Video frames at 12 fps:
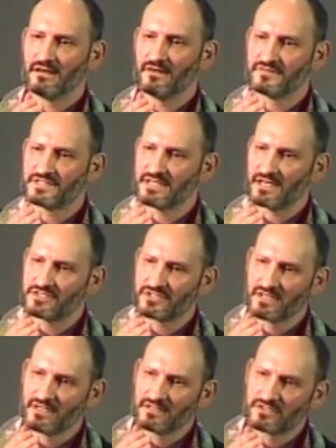of
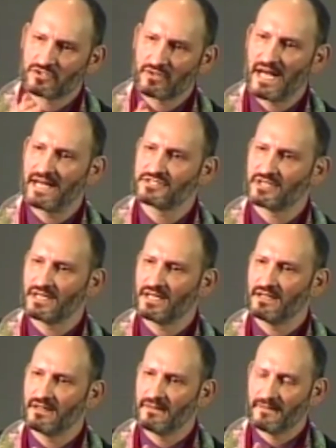such
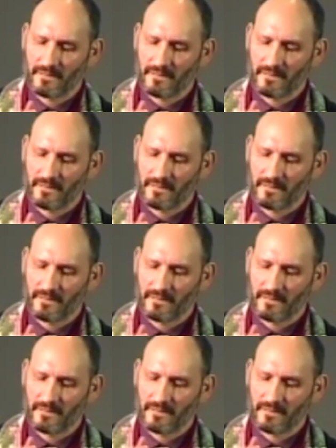tragedy